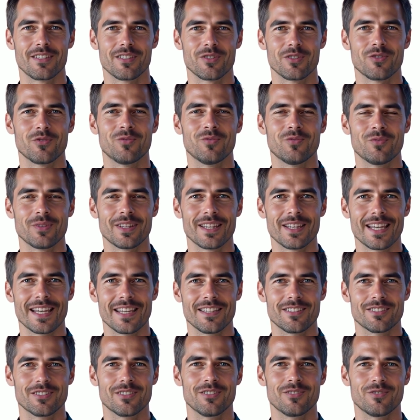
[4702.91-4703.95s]
new
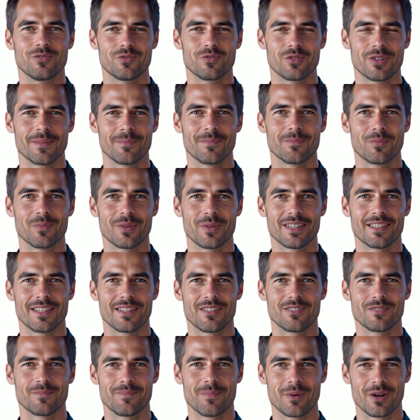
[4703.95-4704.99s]
relationship with
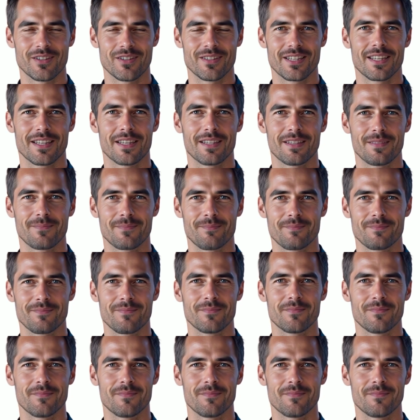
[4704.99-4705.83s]
his body.